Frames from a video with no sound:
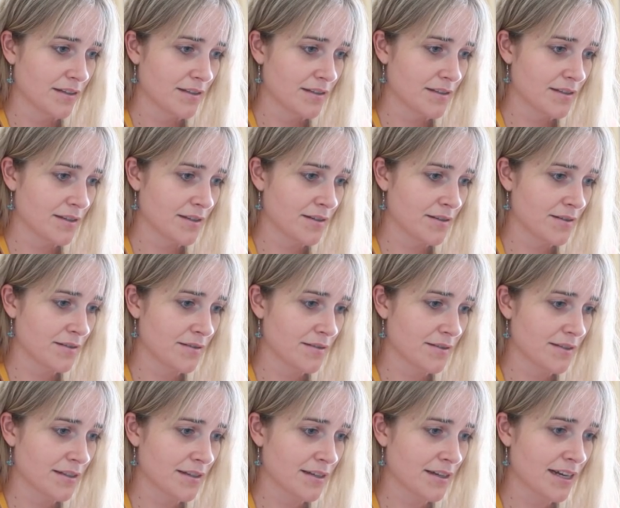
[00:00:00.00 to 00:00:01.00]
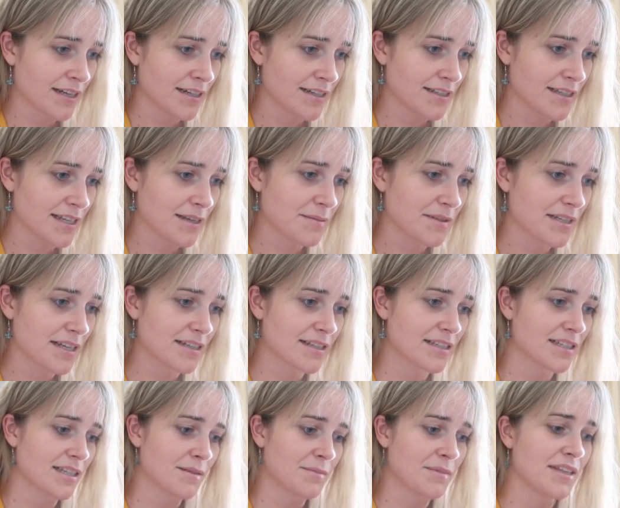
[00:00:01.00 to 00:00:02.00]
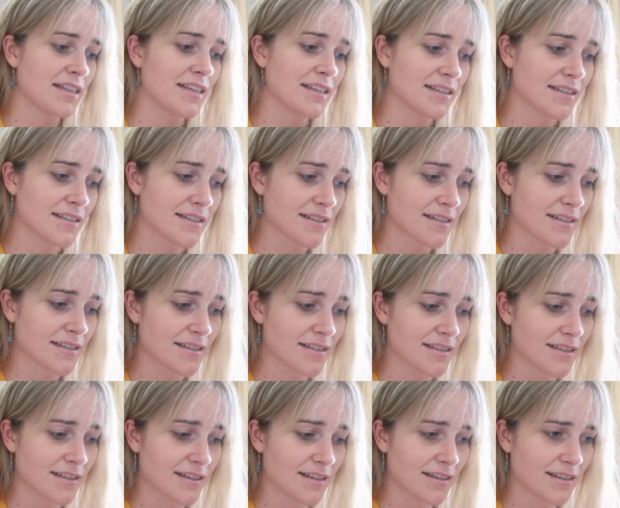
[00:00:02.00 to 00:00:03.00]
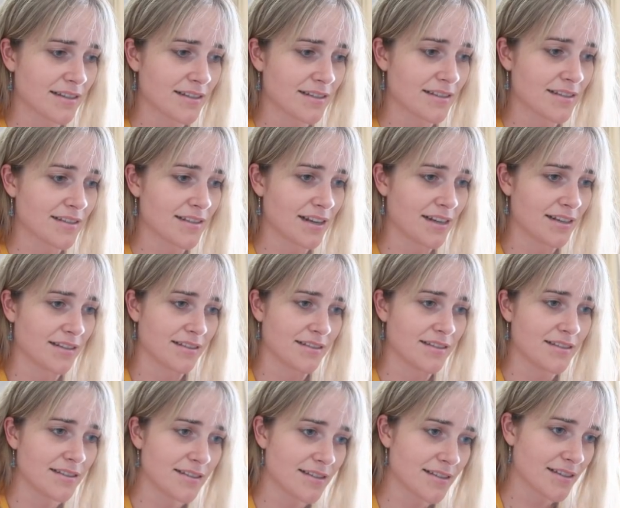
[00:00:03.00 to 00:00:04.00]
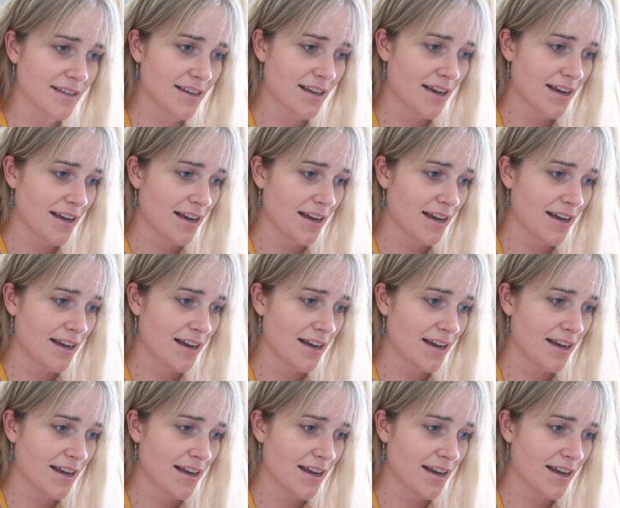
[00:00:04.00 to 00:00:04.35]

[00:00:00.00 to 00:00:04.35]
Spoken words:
So it kind of seems like some of these suns